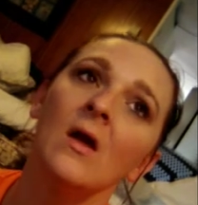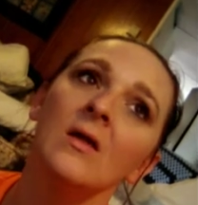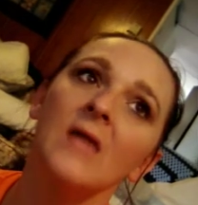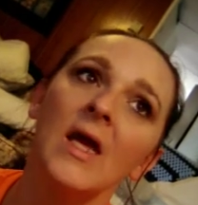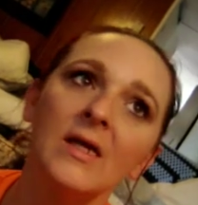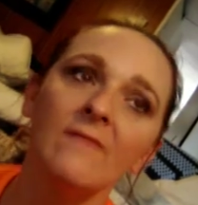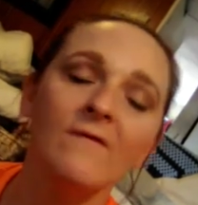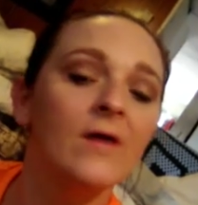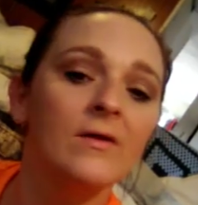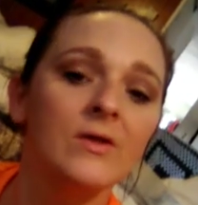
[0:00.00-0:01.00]
Think of
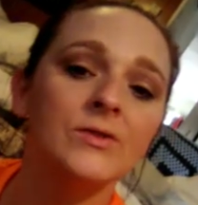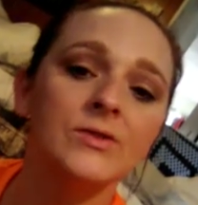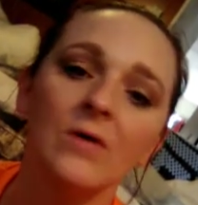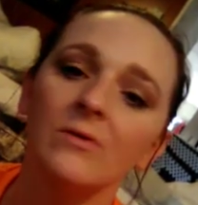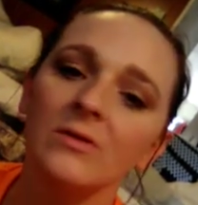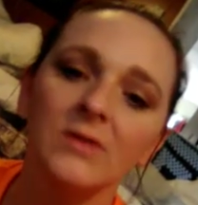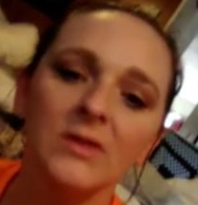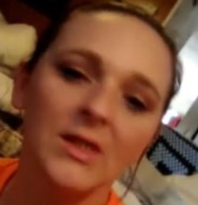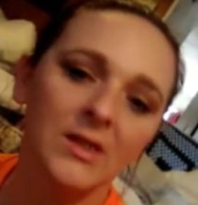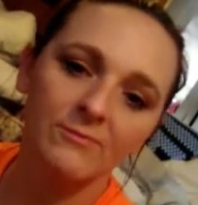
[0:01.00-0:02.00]
others. Don't only
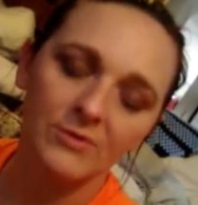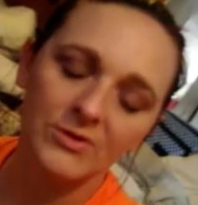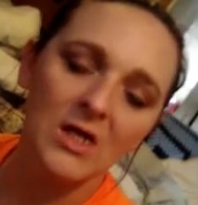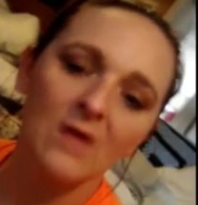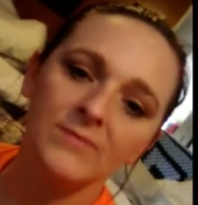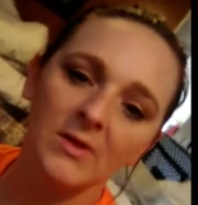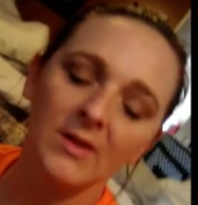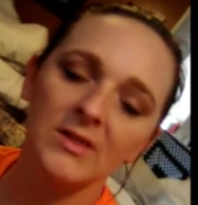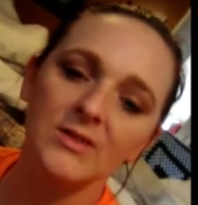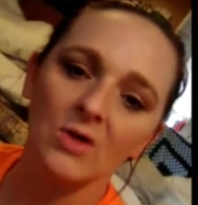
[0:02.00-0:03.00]
think of yourself
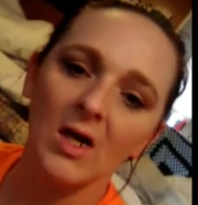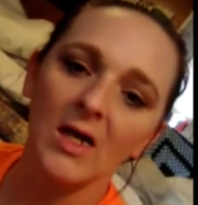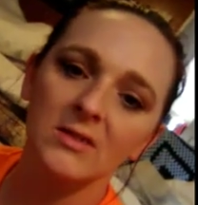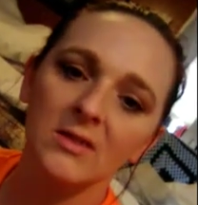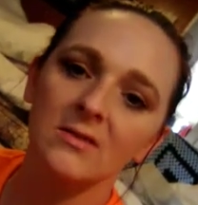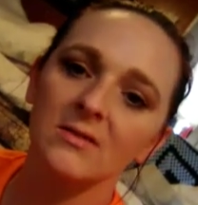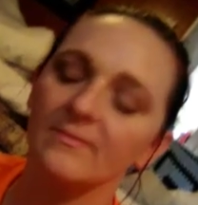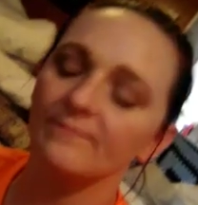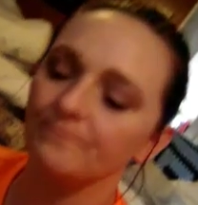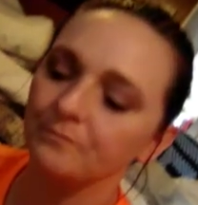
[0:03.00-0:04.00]
during this crisis.
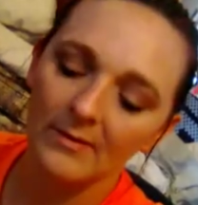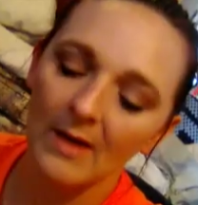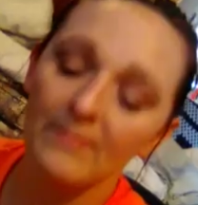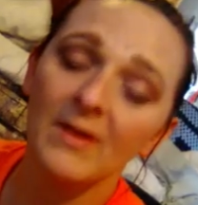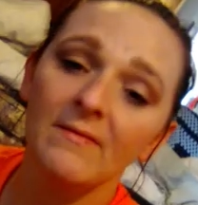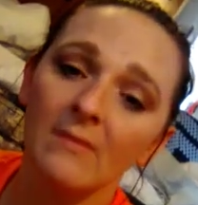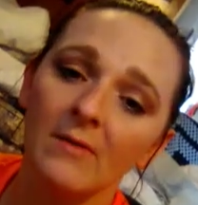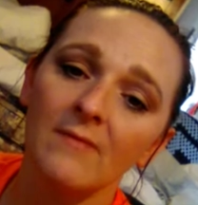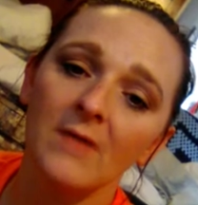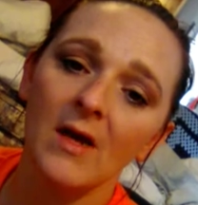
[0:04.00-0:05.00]
I believe that we
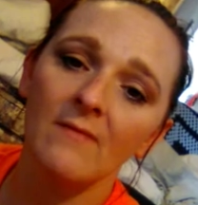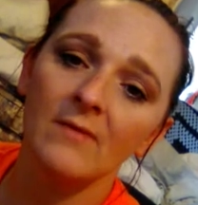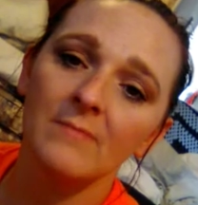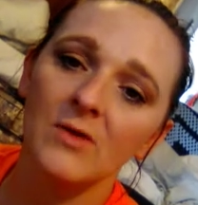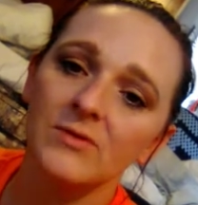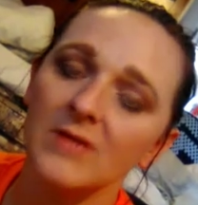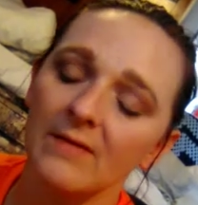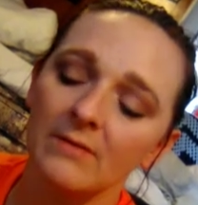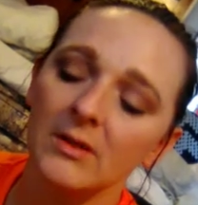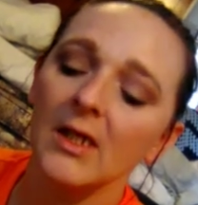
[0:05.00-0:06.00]
have covered most
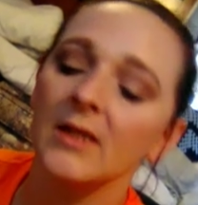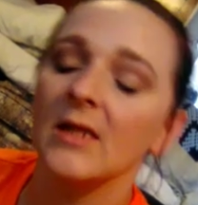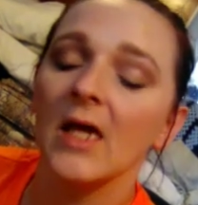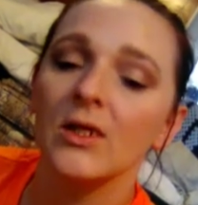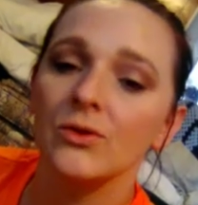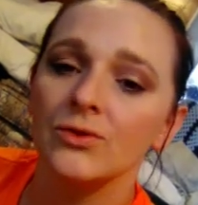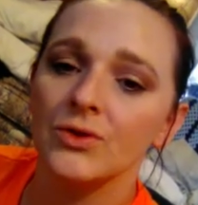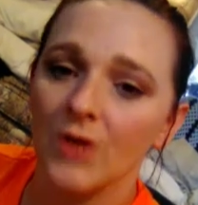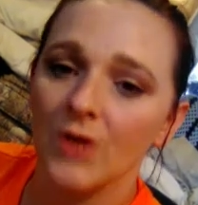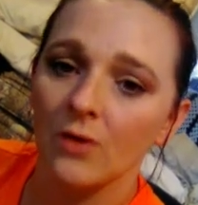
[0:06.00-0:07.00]
everything that you
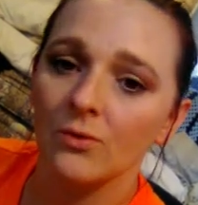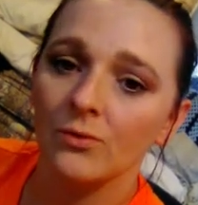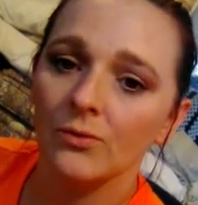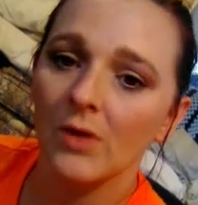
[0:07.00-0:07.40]
should know.